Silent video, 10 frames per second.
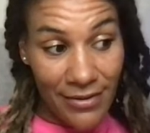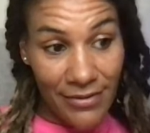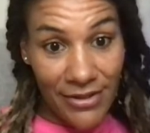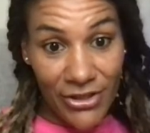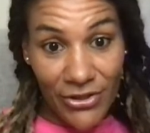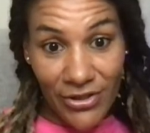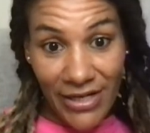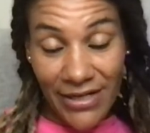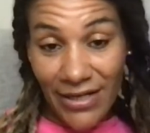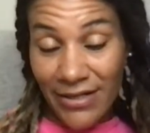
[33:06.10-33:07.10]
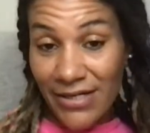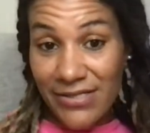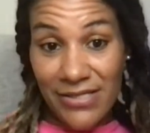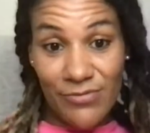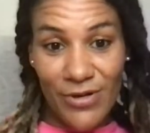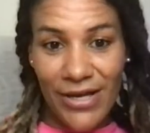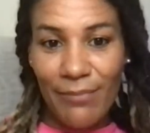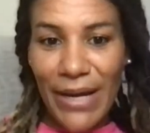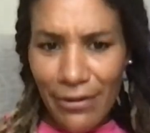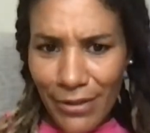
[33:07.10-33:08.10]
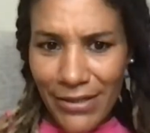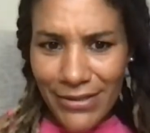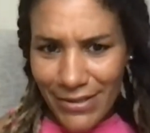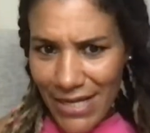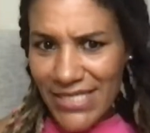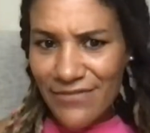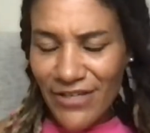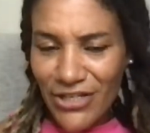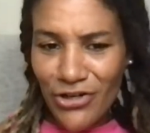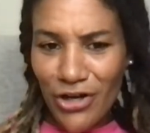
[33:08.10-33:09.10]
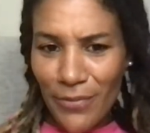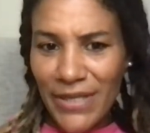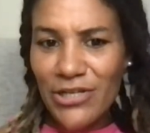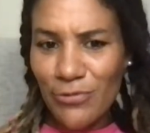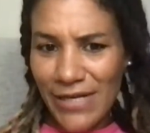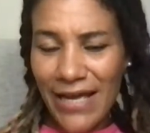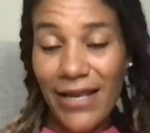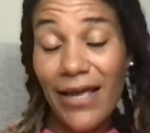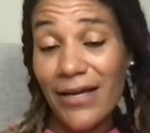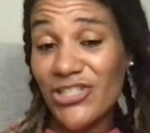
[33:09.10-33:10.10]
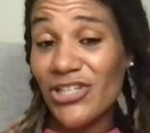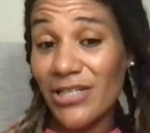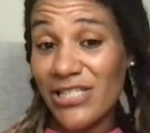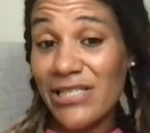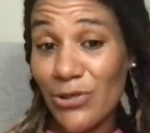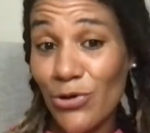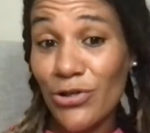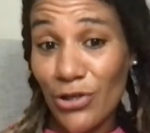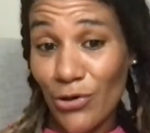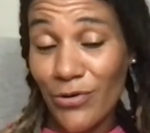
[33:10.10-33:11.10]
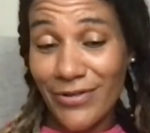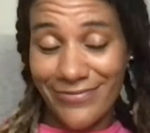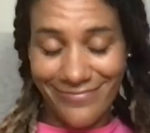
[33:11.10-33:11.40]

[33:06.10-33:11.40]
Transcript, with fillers: you know and then there's this by the way, the next video coming, you will I'll actually slow down